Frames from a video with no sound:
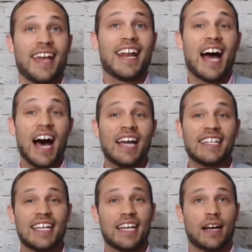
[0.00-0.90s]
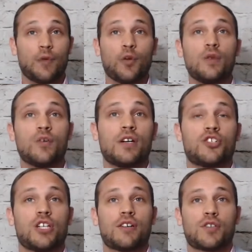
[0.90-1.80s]
and I did, and I really wanted to
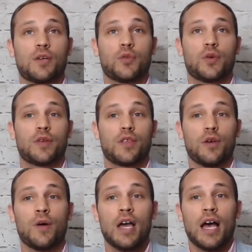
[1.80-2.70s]
share something with you.